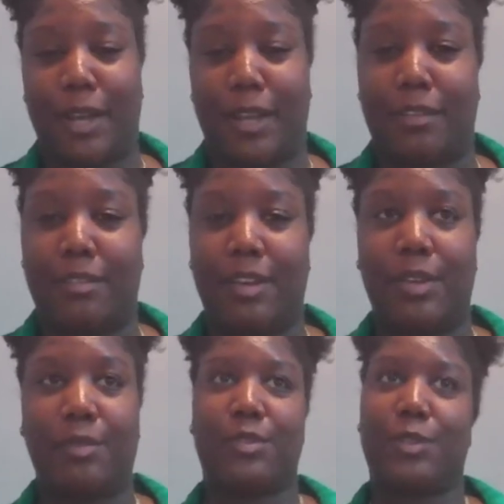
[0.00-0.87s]
my
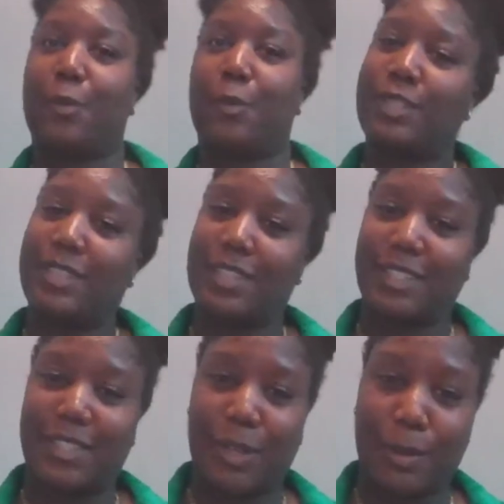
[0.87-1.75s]
support
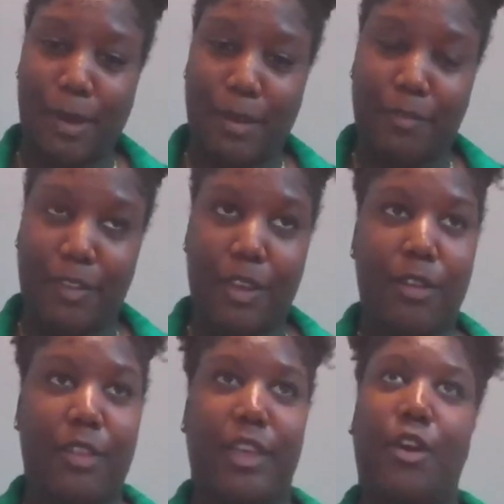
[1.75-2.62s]
system. I
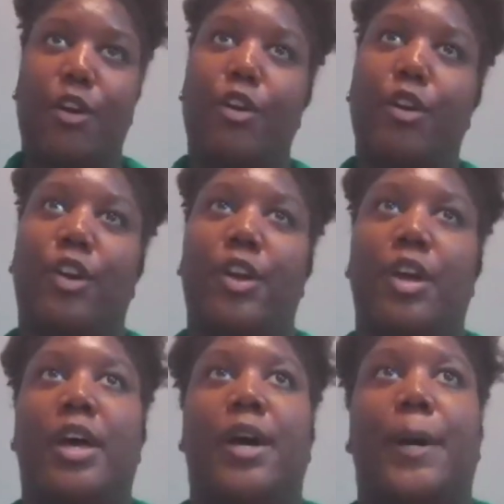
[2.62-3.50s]
feel they are,
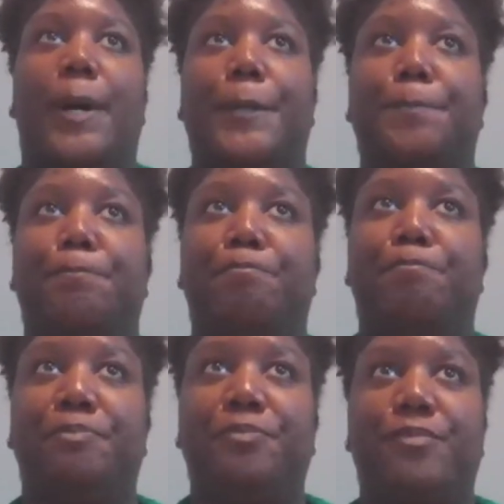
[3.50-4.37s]

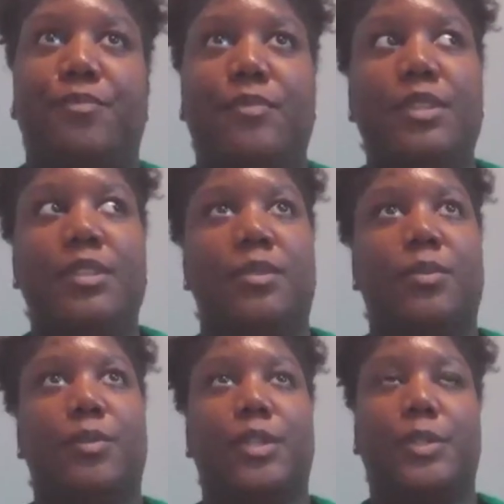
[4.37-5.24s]

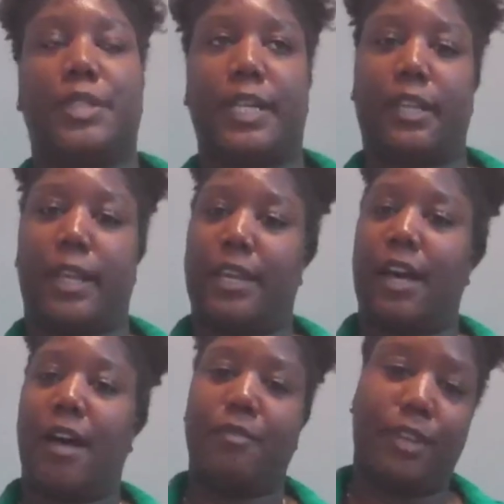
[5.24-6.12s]
what do you say, like
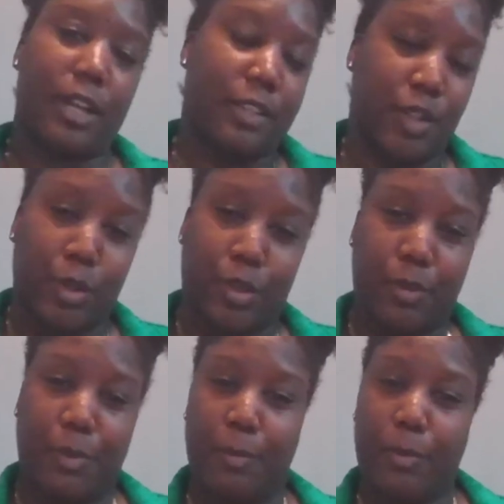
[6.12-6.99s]
confidants,
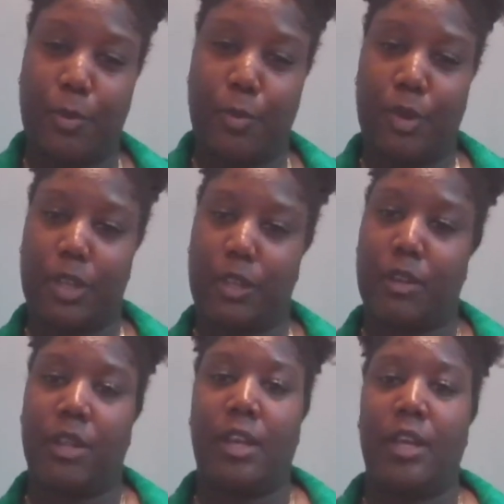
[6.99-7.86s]
the people who
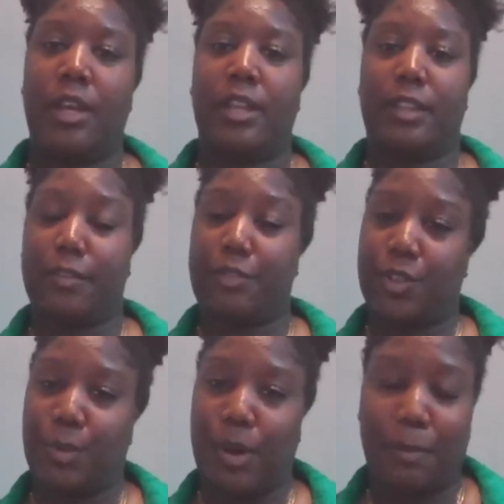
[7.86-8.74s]
can
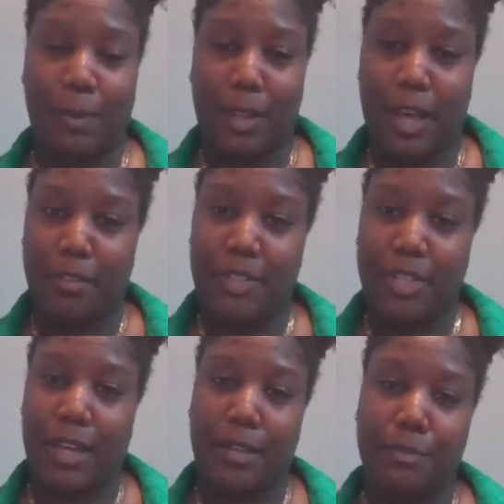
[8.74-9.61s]
lift you up a lot of
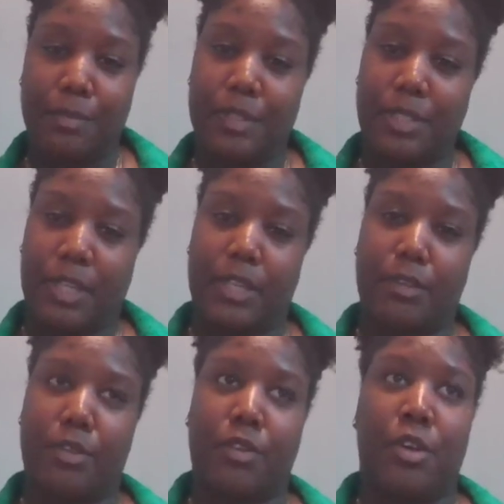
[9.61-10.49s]
times.
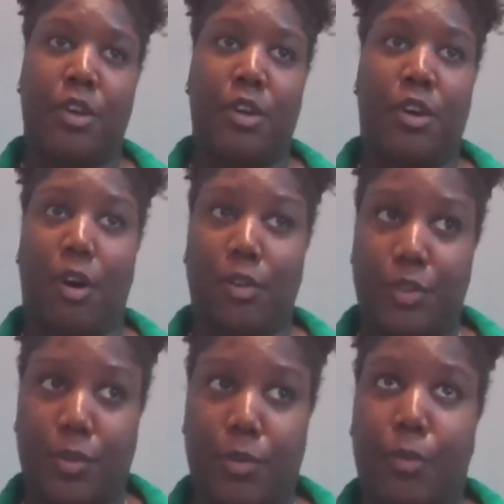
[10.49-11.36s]
And
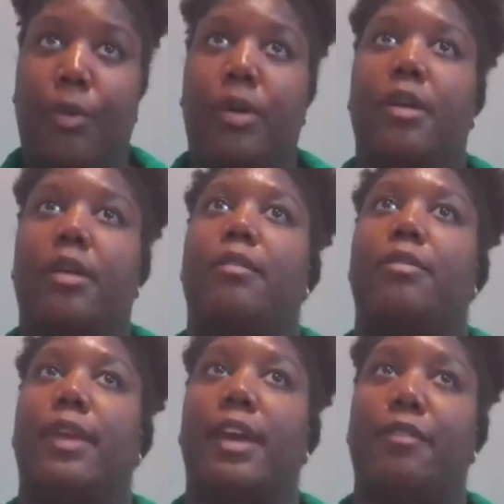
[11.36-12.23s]
also,
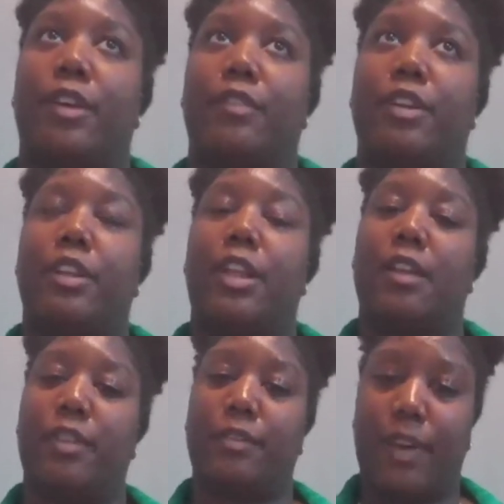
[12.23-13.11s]
they have given a
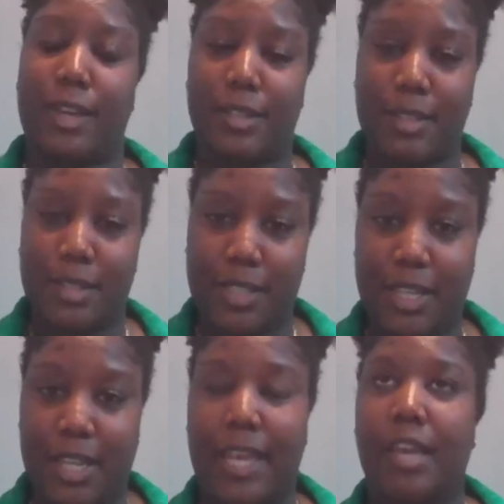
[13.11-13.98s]
lot of advice,